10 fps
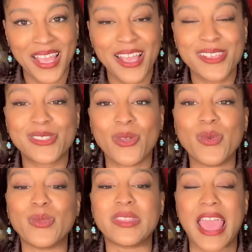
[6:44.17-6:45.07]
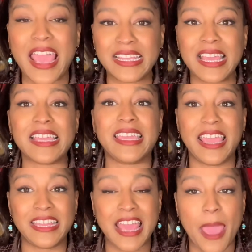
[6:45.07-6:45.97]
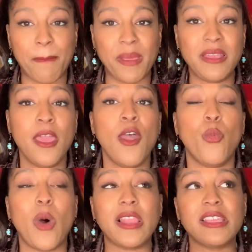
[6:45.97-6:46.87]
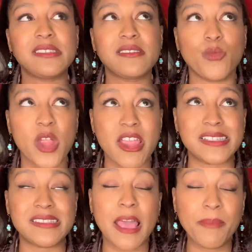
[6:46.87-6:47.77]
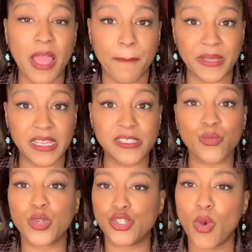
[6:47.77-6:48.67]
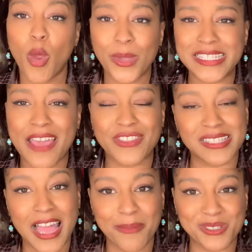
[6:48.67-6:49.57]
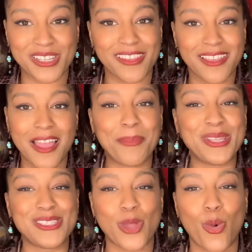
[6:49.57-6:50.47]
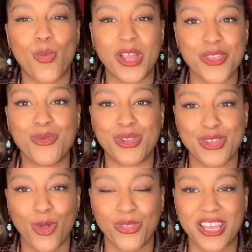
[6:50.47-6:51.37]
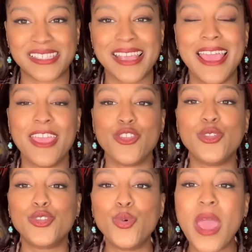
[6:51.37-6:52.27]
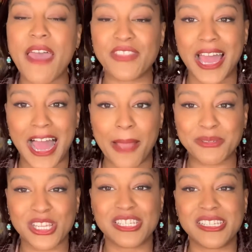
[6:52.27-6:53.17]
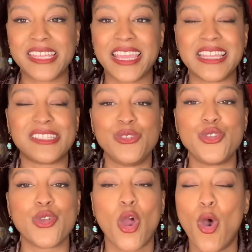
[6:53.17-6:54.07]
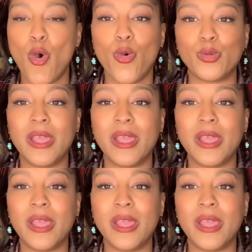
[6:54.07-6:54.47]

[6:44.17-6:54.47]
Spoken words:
So that can happen. Well, whereas some companies, which you always have this option and the companies don't want you to know this, you do have the option to take it to your own